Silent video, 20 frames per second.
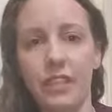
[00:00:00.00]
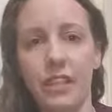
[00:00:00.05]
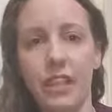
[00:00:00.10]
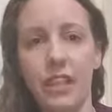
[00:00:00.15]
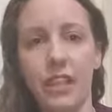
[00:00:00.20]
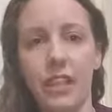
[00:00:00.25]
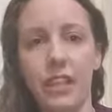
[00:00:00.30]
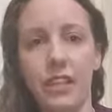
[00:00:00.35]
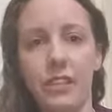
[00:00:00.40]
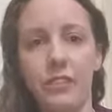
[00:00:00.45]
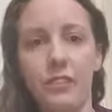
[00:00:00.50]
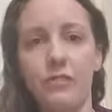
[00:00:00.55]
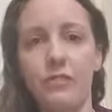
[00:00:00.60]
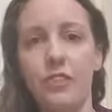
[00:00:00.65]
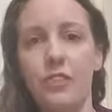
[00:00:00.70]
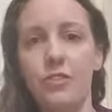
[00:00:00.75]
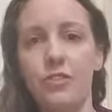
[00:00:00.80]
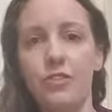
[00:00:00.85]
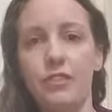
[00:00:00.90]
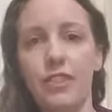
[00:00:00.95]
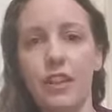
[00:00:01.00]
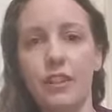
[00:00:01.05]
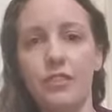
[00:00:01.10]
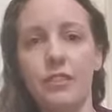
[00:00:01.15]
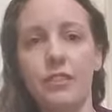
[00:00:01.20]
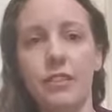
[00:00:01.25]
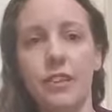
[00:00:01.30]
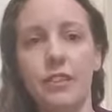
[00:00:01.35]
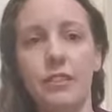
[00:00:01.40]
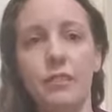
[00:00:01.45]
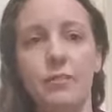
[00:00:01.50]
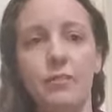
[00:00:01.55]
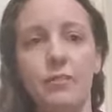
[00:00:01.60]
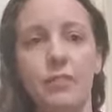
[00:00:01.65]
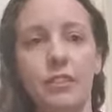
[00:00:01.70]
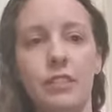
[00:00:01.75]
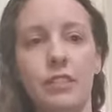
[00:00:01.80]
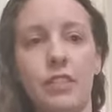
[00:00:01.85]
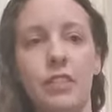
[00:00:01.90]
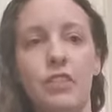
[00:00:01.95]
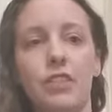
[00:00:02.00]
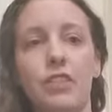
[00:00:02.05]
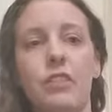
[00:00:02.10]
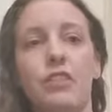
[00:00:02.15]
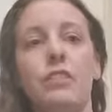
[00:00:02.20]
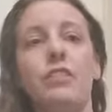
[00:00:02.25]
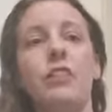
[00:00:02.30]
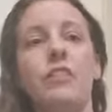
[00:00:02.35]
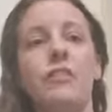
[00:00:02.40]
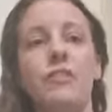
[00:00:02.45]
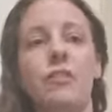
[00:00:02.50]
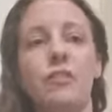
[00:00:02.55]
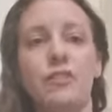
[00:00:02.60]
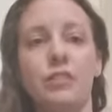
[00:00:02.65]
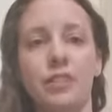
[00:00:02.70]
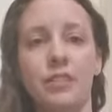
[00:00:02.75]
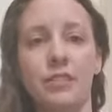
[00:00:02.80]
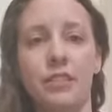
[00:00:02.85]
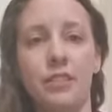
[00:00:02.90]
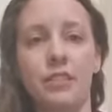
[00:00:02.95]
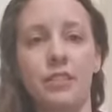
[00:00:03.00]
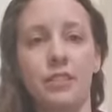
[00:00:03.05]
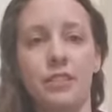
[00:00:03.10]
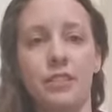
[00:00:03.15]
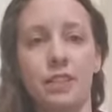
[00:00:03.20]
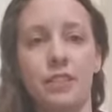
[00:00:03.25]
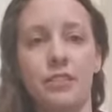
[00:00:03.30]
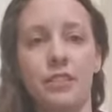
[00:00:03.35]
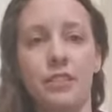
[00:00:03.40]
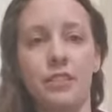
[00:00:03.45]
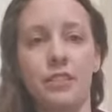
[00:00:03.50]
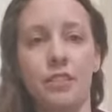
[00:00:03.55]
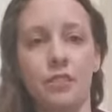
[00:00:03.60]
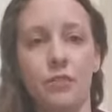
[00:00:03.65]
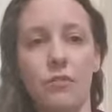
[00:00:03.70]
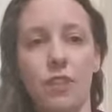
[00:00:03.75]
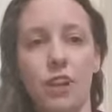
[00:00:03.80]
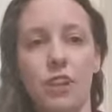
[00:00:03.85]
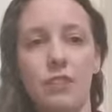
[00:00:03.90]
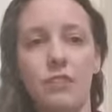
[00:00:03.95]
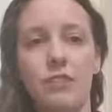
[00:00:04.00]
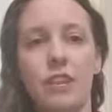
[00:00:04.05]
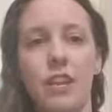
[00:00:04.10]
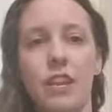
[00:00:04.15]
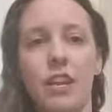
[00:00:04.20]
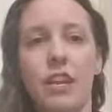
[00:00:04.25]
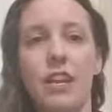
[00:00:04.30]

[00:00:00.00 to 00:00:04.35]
and 300,000 hospitalizations and 13,000 deaths in the U.S.